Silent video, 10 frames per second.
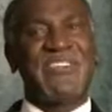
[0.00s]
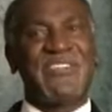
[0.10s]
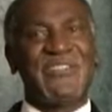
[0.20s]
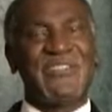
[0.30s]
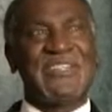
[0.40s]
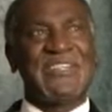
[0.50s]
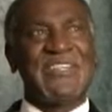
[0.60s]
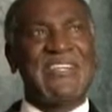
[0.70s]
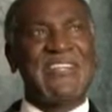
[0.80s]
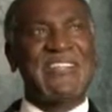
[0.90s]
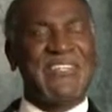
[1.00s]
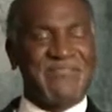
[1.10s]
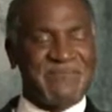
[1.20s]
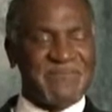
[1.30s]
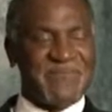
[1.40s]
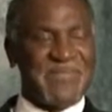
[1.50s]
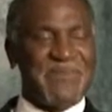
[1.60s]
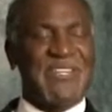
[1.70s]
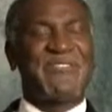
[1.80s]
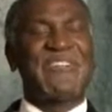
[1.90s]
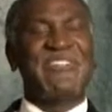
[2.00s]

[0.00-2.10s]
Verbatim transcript: into good and best